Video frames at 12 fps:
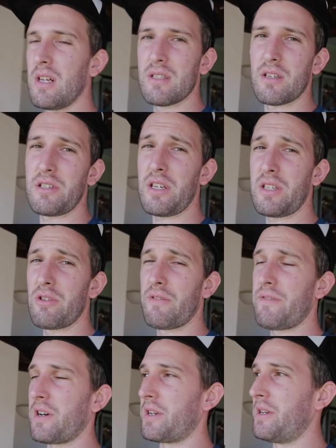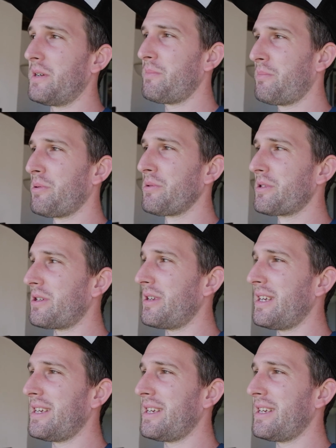So she's off on pool duty